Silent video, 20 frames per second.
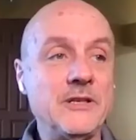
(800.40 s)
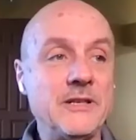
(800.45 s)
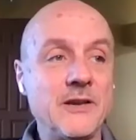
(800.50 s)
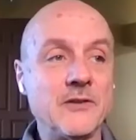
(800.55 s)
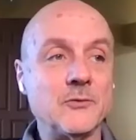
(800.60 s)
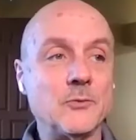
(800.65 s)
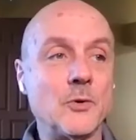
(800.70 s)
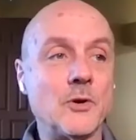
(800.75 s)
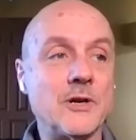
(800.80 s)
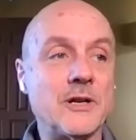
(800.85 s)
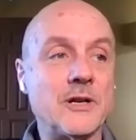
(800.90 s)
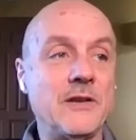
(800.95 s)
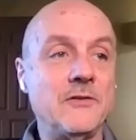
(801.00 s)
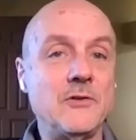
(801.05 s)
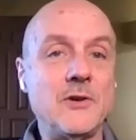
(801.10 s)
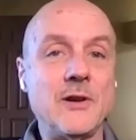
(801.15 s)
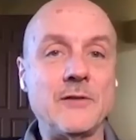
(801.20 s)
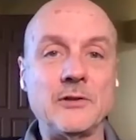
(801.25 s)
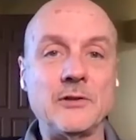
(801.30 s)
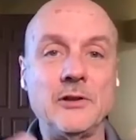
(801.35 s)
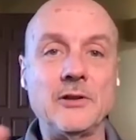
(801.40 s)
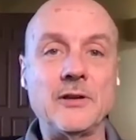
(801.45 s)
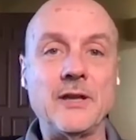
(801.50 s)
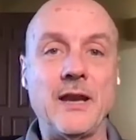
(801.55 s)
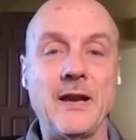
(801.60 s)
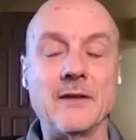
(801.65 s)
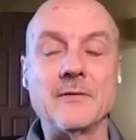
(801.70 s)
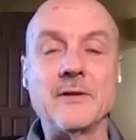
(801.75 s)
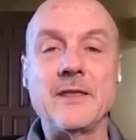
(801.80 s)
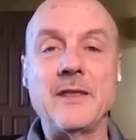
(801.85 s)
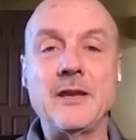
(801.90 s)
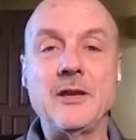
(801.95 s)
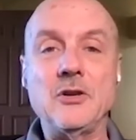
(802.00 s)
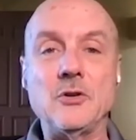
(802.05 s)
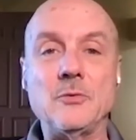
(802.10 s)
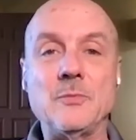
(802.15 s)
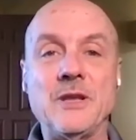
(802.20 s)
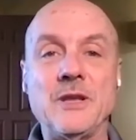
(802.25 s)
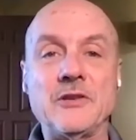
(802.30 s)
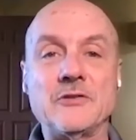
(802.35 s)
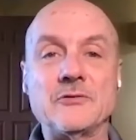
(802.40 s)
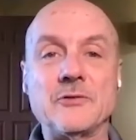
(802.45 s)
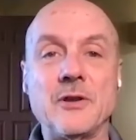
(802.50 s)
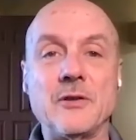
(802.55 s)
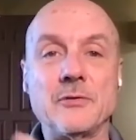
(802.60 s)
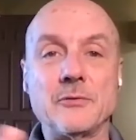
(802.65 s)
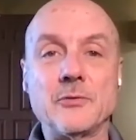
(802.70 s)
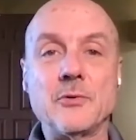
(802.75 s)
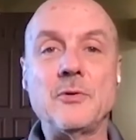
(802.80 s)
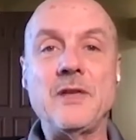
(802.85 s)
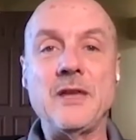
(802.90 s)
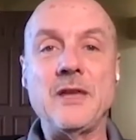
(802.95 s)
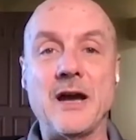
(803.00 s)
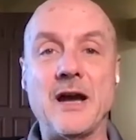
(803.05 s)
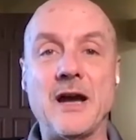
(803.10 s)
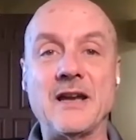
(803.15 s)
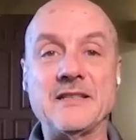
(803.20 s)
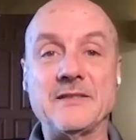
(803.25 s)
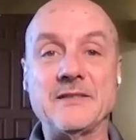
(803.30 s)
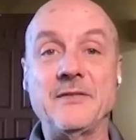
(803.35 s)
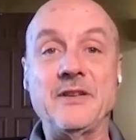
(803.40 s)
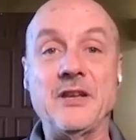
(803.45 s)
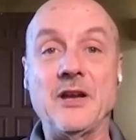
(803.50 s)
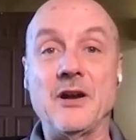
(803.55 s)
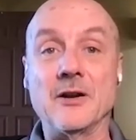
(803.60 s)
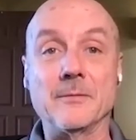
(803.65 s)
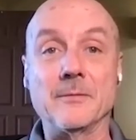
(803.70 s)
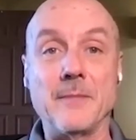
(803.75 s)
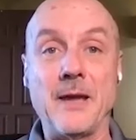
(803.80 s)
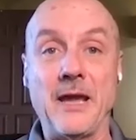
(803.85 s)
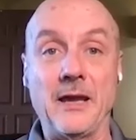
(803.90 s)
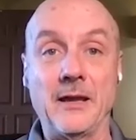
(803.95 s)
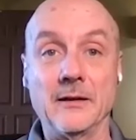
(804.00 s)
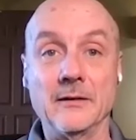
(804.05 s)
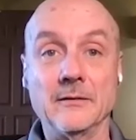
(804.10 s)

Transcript: does work is you have to look at everything in your ministry through the eyes of a young man.